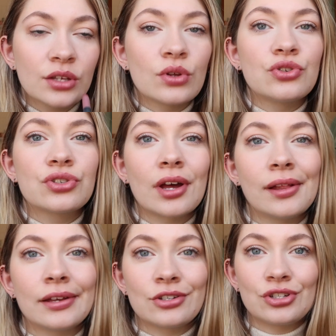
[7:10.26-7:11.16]
So it's just
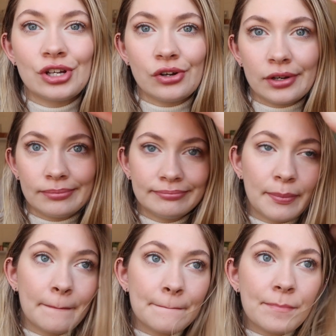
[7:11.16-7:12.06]
kind of like sheer and
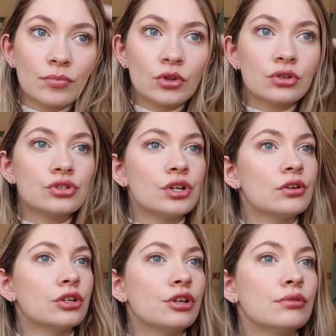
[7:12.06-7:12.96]

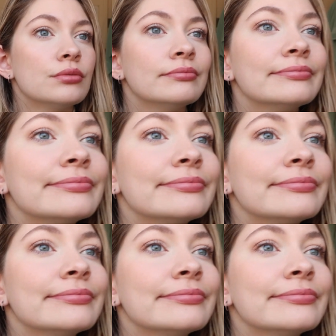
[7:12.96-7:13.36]
cute.